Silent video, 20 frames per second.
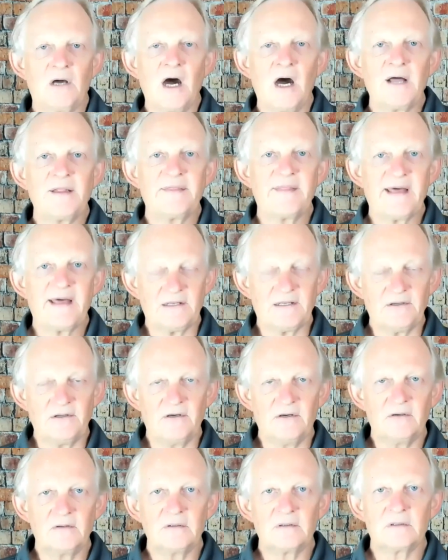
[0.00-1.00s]
on that
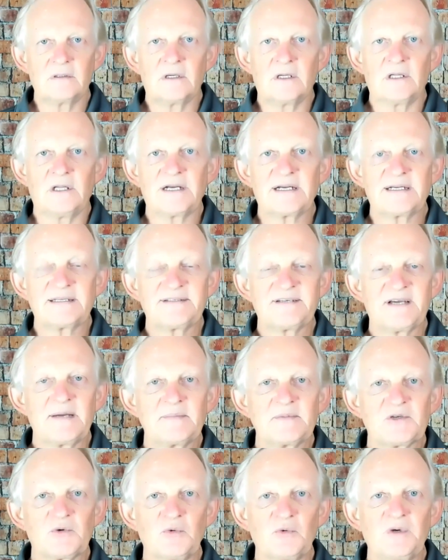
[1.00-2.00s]
note, a lot of
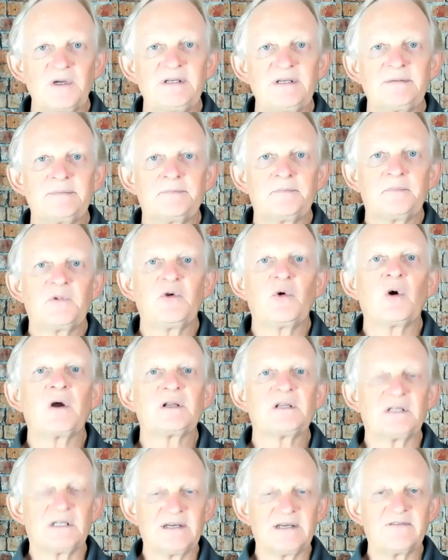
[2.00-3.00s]
times when we do our
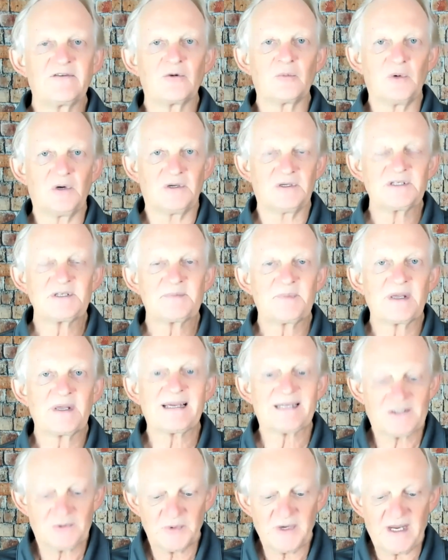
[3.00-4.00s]
deliverables,
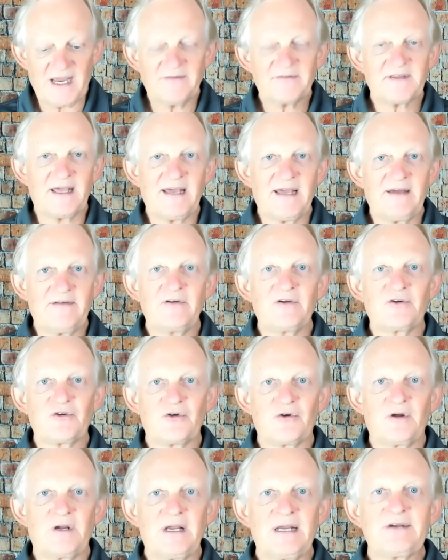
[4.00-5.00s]
because we have to have
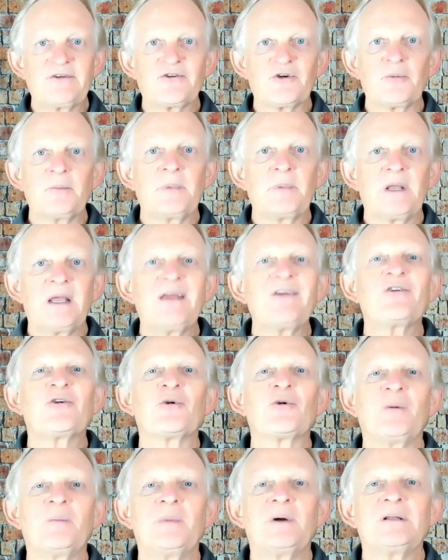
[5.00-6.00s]
interim
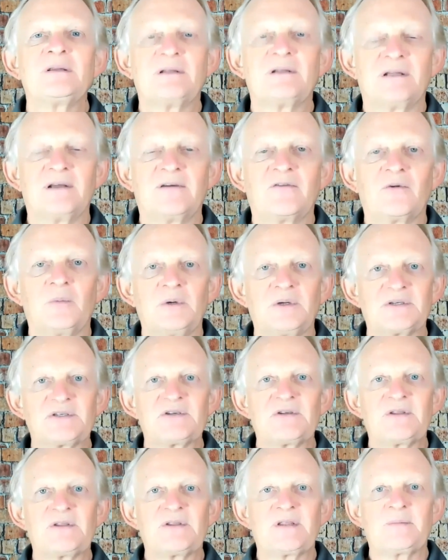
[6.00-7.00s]
deliverables
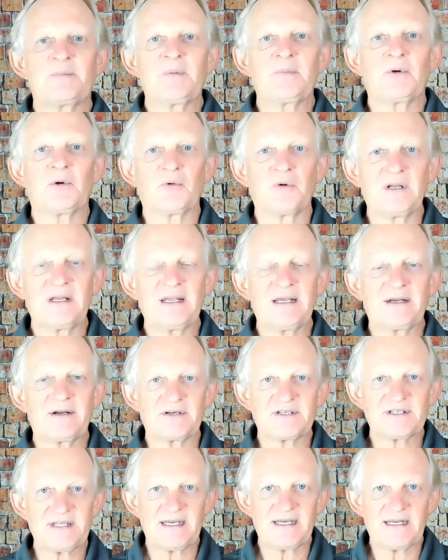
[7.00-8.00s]
so that people really
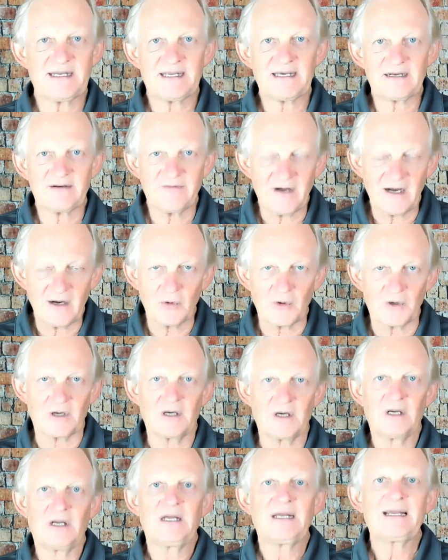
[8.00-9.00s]
understand kind of how we're
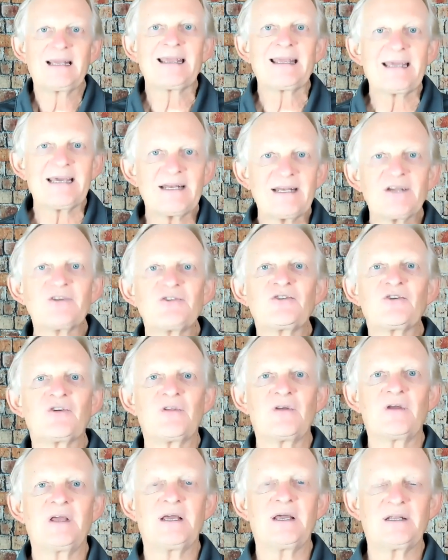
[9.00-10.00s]
getting to
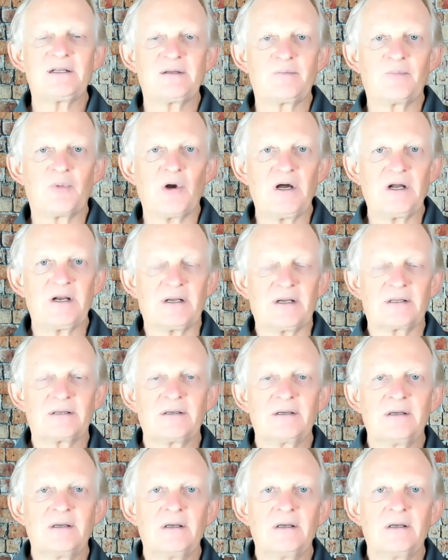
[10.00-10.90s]
the end product.